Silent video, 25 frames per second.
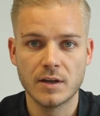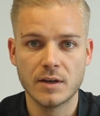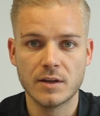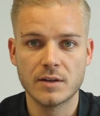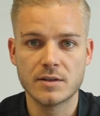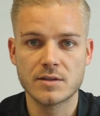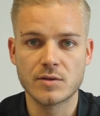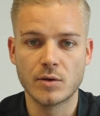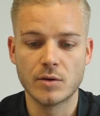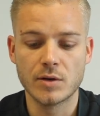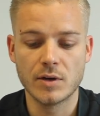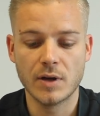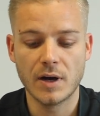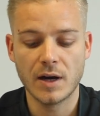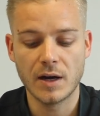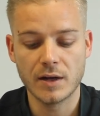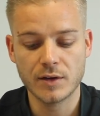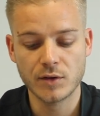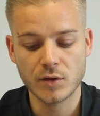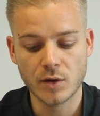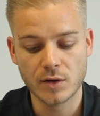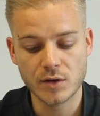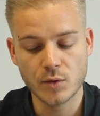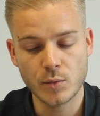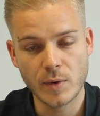So you are
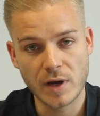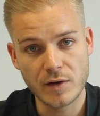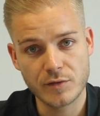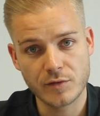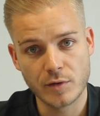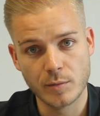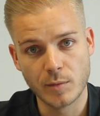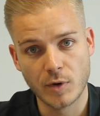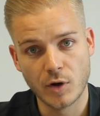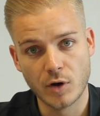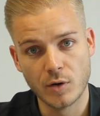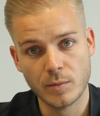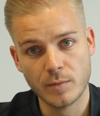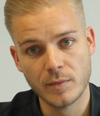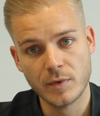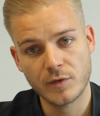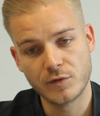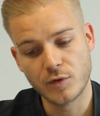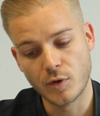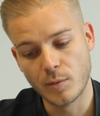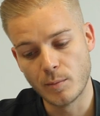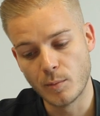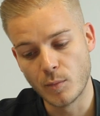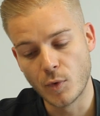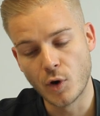not away from home
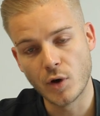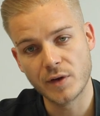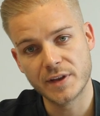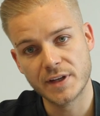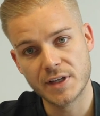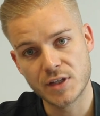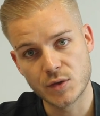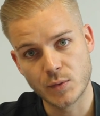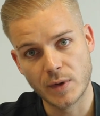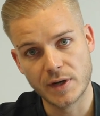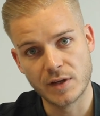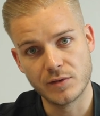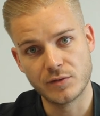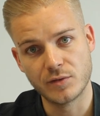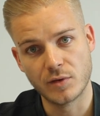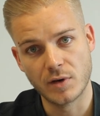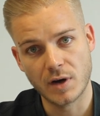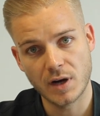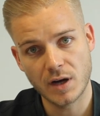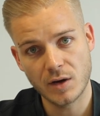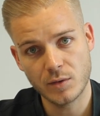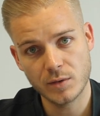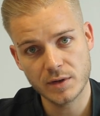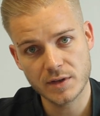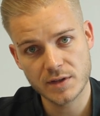for more than
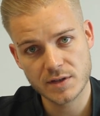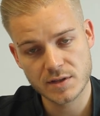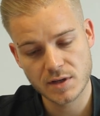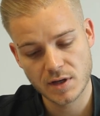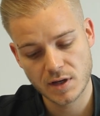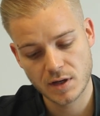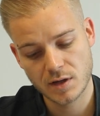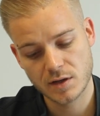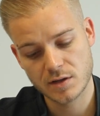24 hours,